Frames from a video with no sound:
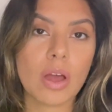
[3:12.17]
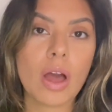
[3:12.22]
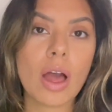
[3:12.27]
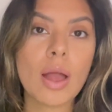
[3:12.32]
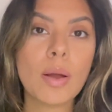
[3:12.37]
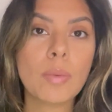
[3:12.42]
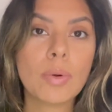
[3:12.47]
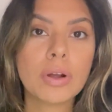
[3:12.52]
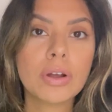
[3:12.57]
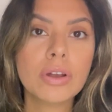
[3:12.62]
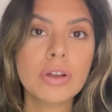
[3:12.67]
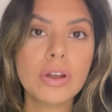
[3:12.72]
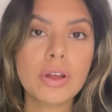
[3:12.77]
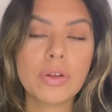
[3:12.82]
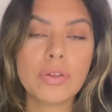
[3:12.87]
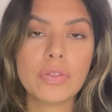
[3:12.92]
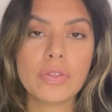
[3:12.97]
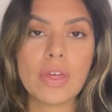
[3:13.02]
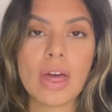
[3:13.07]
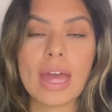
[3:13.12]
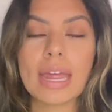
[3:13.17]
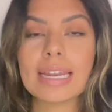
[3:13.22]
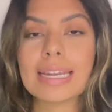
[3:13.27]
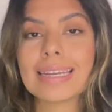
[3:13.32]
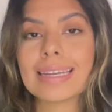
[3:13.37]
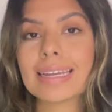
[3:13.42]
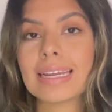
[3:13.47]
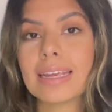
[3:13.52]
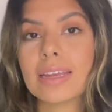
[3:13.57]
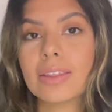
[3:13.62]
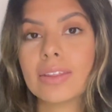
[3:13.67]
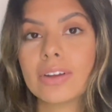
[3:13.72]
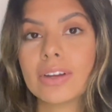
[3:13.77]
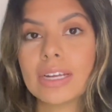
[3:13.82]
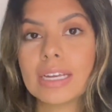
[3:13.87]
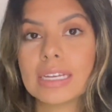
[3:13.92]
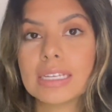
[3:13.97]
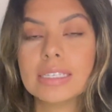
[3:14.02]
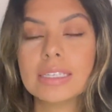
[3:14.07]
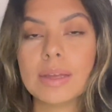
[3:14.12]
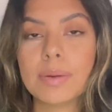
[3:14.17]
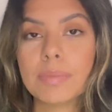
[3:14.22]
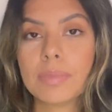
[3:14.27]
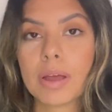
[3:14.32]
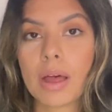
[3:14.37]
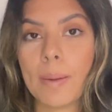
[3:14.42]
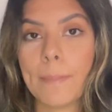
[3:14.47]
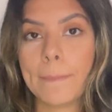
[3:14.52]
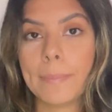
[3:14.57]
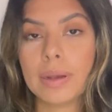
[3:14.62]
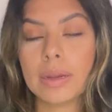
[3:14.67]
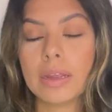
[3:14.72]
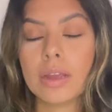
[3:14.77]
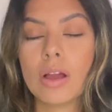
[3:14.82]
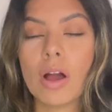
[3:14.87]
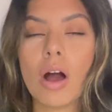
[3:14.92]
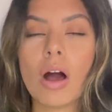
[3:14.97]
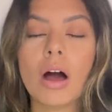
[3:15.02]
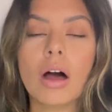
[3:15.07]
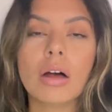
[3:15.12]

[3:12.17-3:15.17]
I want to note that neither eSIM company